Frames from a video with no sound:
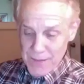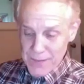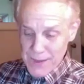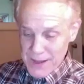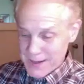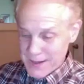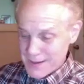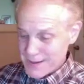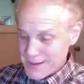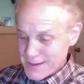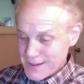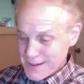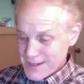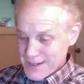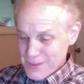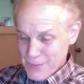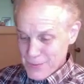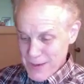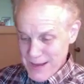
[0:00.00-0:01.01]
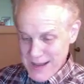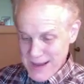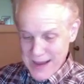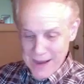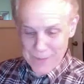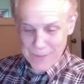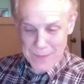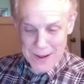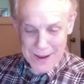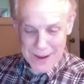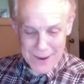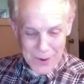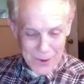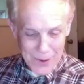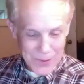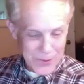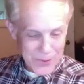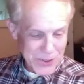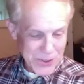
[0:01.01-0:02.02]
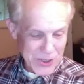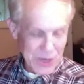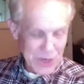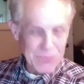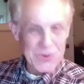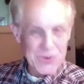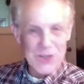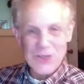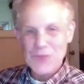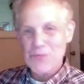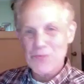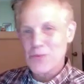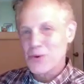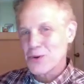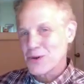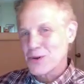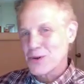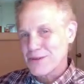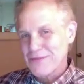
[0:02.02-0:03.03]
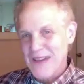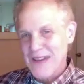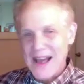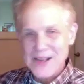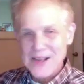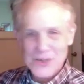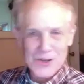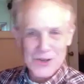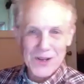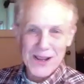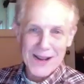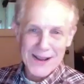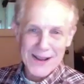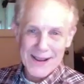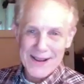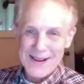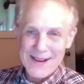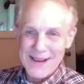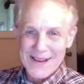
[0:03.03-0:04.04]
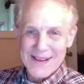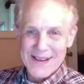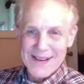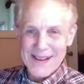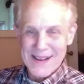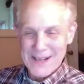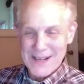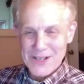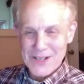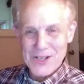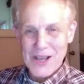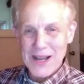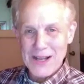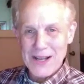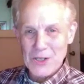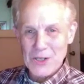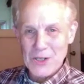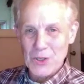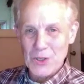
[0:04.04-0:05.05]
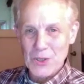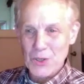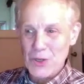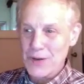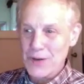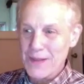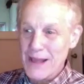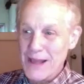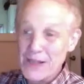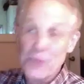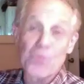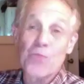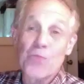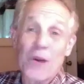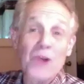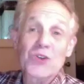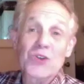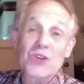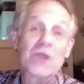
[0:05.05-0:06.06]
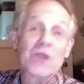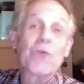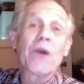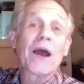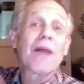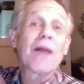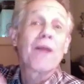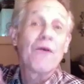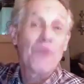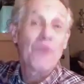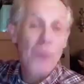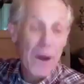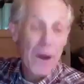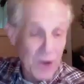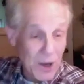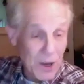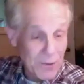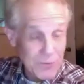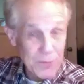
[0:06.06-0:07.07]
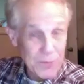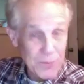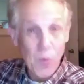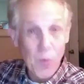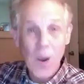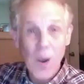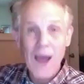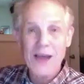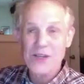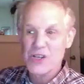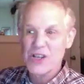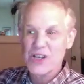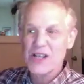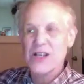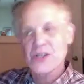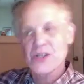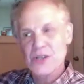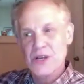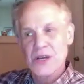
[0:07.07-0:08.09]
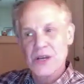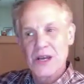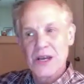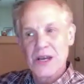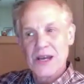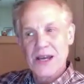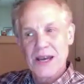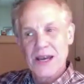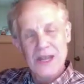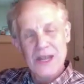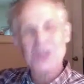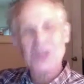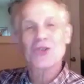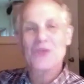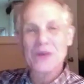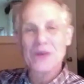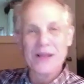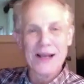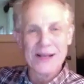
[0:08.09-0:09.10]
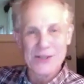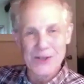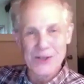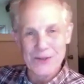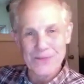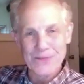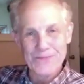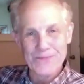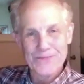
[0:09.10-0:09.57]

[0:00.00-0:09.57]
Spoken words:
that we can't make all those subjects more fascinating and exciting to learn. And that's partially what I love about Come From Away, is it is a history lesson.